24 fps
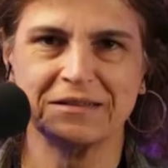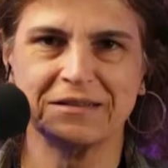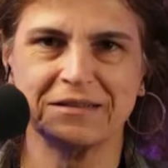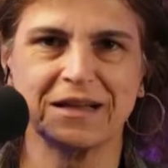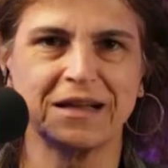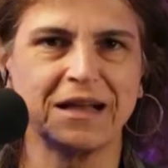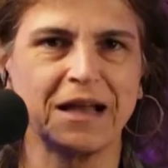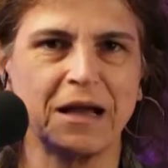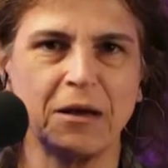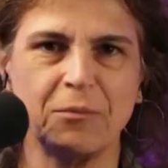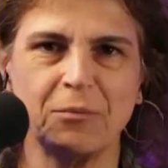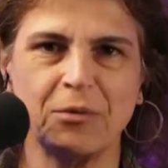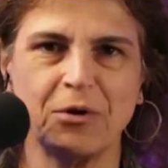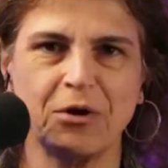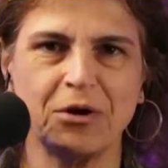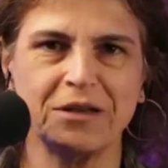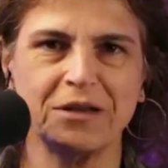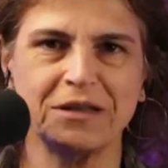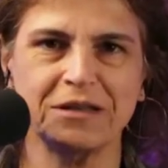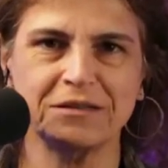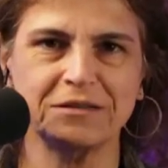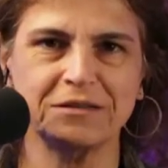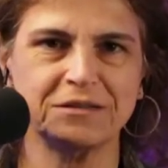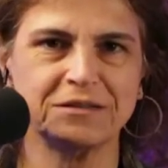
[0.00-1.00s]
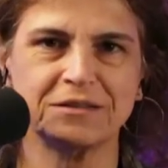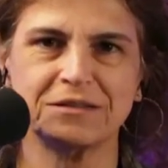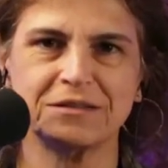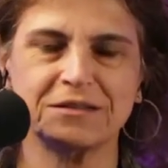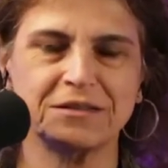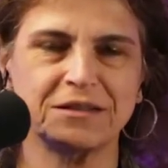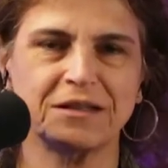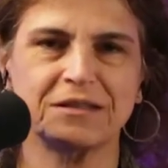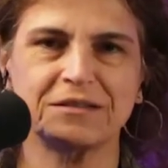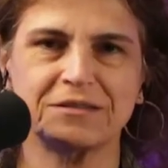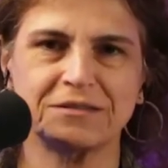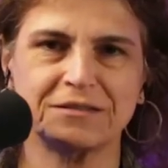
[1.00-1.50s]
The camera
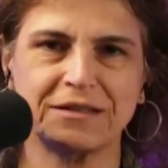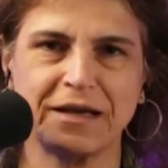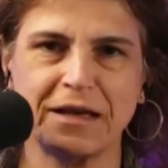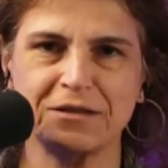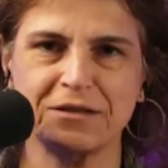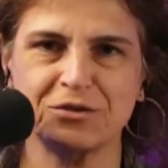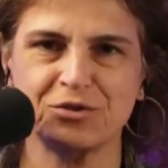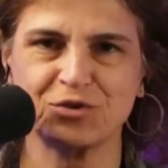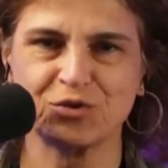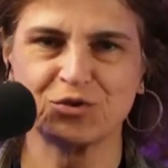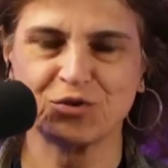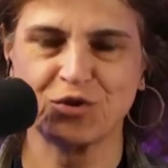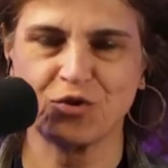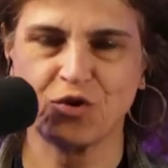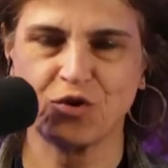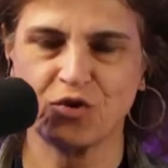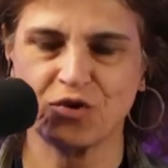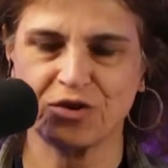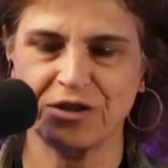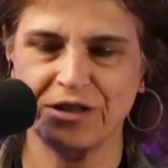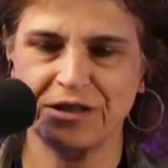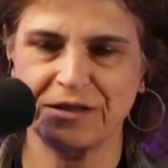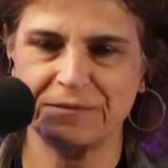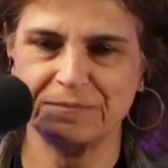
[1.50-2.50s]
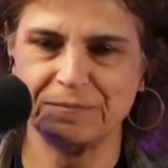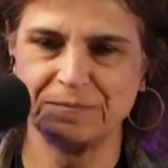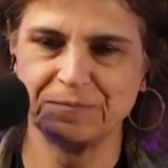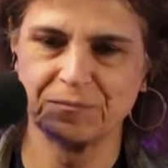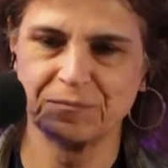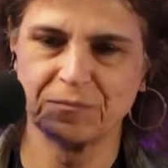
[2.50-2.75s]
is sensor only.